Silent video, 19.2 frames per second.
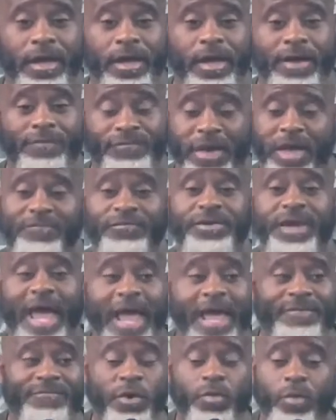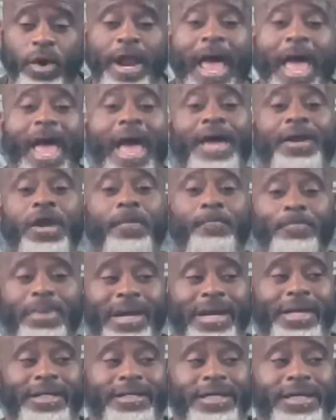if David would have had the
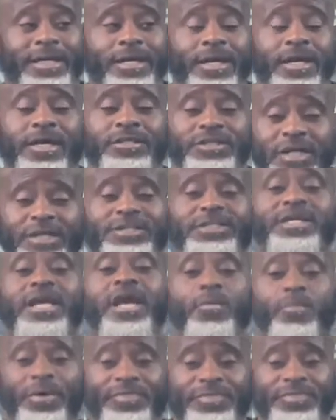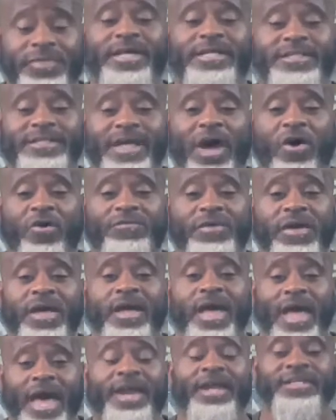ability to see it within himself
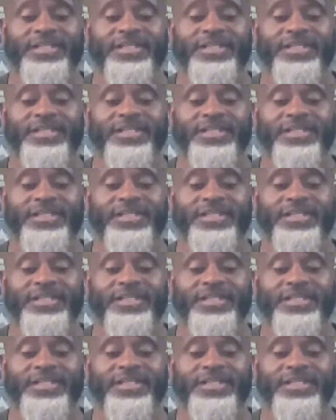and to